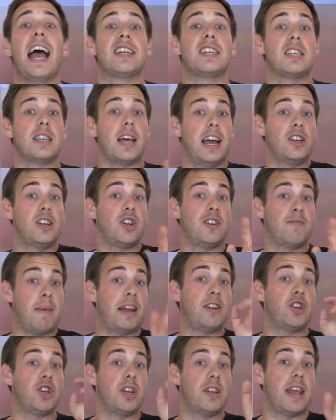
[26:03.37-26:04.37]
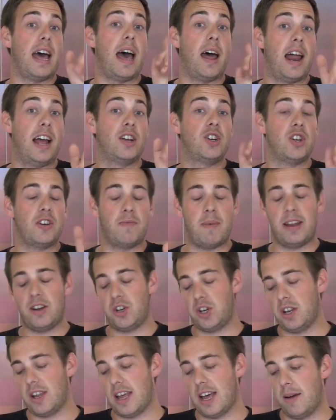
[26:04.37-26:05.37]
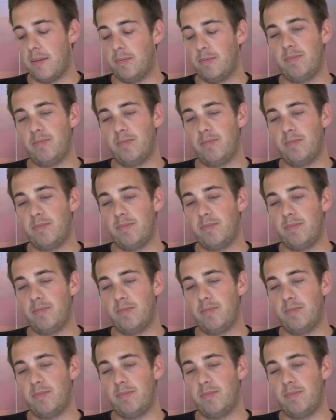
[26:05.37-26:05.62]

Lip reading: unique about this. Yes, I should have mentioned that.